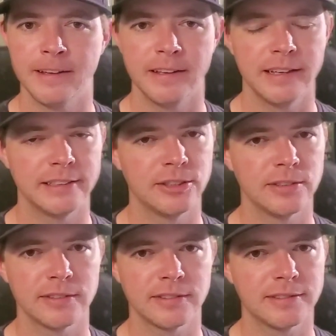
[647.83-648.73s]
it
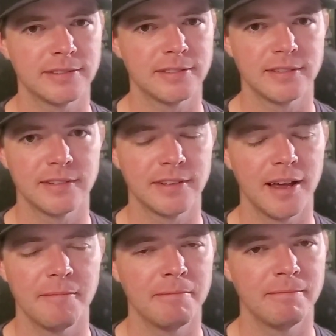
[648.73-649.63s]
just,
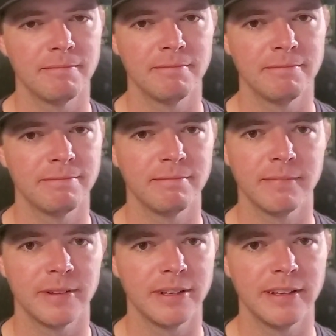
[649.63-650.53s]
something
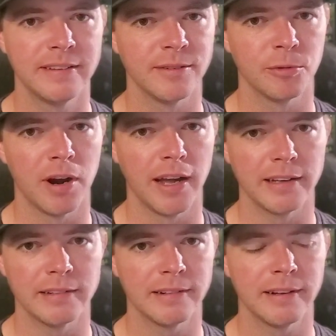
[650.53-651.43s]
isn't
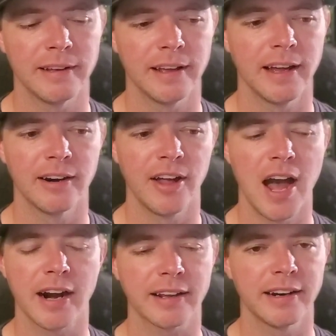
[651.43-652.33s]
right. I don't know
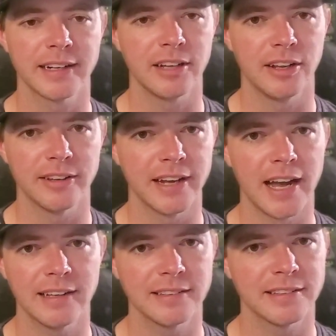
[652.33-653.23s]
how to connect all the
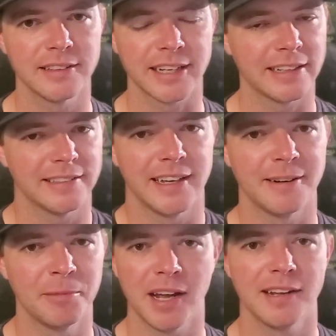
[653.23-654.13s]
dots. Like I said,
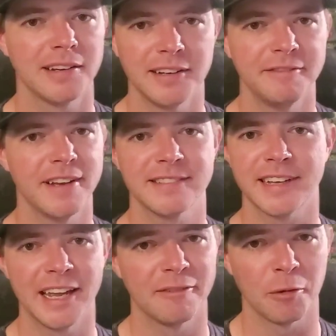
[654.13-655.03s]
I'm not an
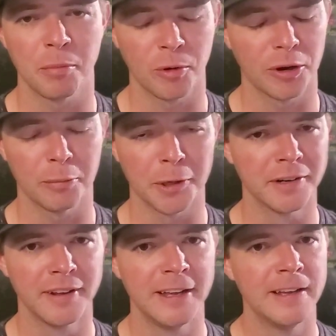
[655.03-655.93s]
investigative reporter,
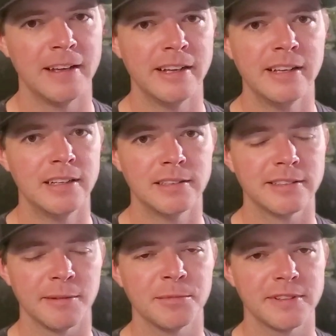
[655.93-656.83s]
but
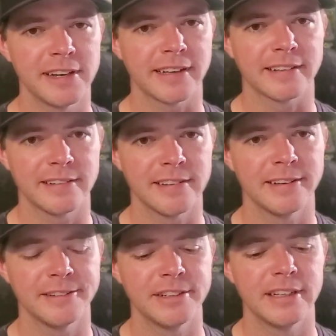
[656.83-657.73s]
something stinks.
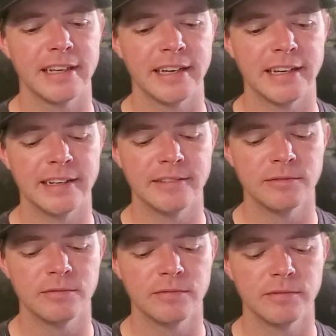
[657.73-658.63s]

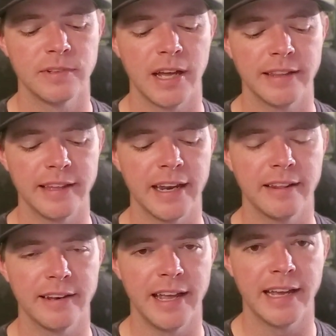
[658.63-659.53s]
And at the end
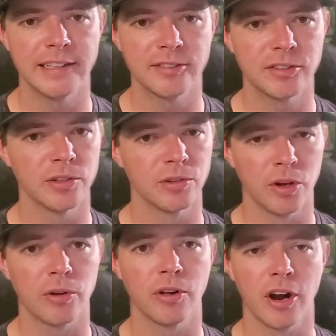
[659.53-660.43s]
of the day, it's your
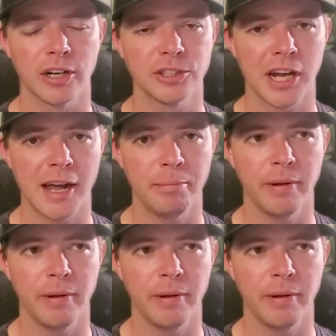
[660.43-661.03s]
local card shop,